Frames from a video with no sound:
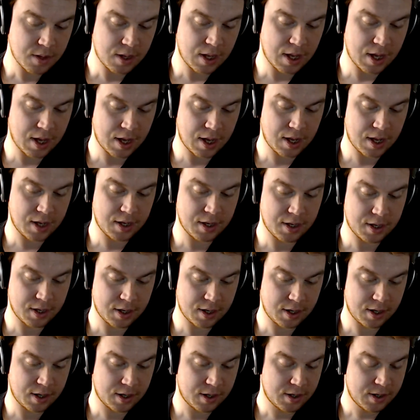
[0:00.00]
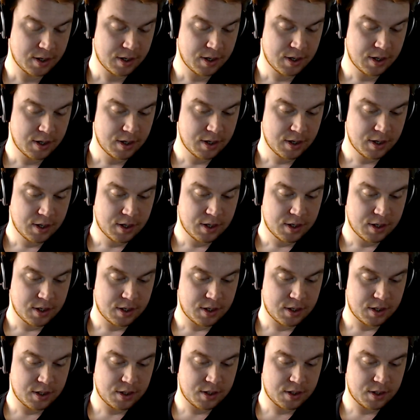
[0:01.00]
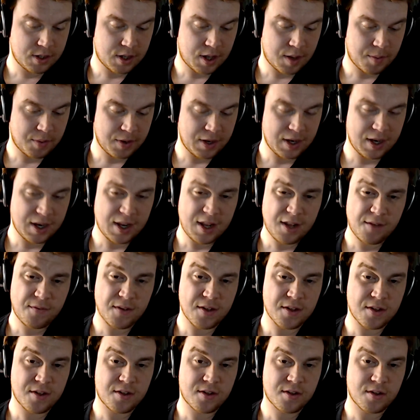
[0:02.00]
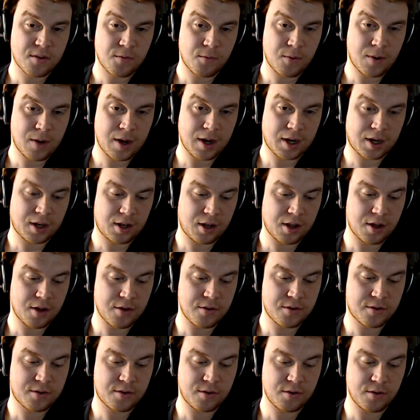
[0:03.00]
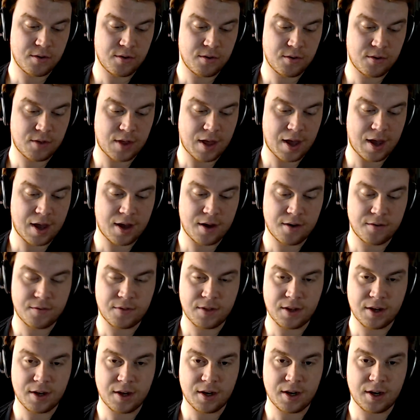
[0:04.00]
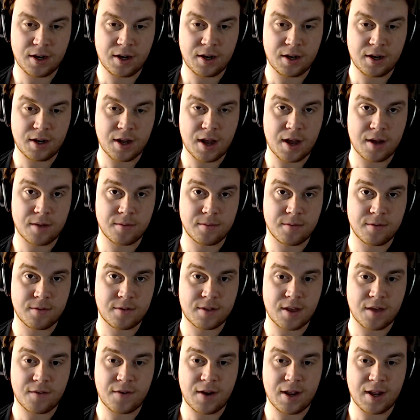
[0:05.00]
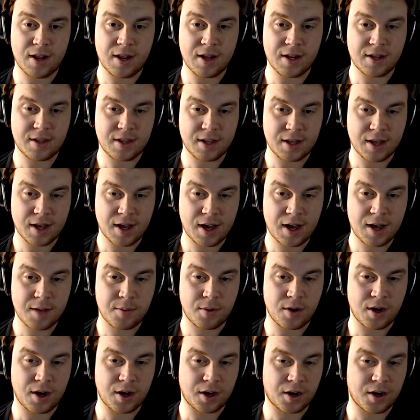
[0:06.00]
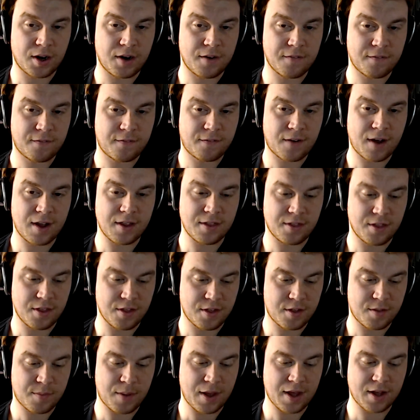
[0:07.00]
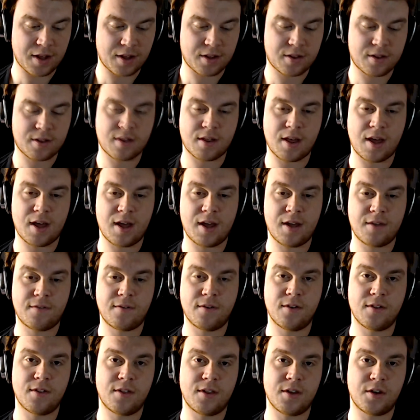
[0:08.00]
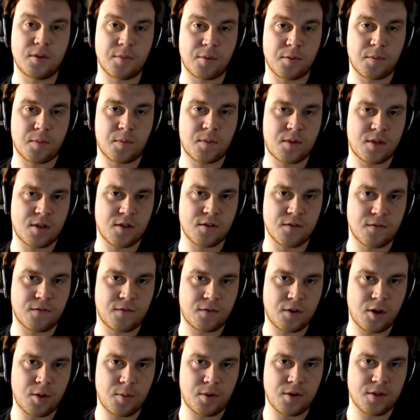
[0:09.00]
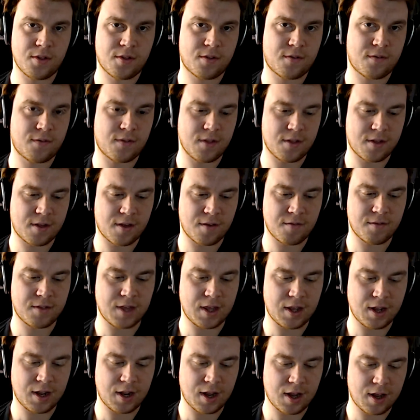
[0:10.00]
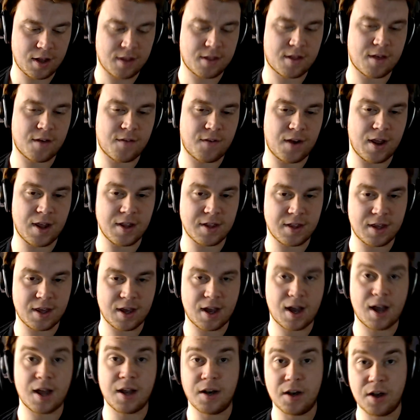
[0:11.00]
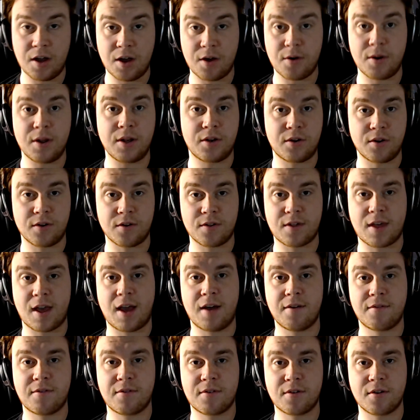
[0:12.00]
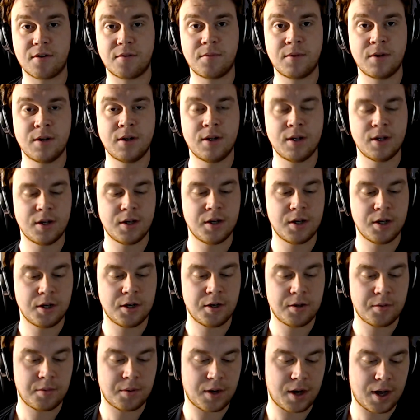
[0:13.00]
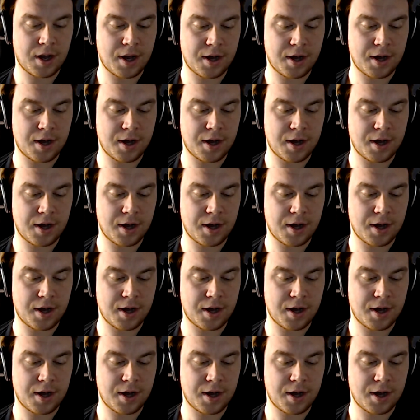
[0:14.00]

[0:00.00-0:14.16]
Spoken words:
And I believe it's somewhere close to that of the 780 Ti, but I can't find the specs for the double precision float points for the 780 Ti. I know it does have some, but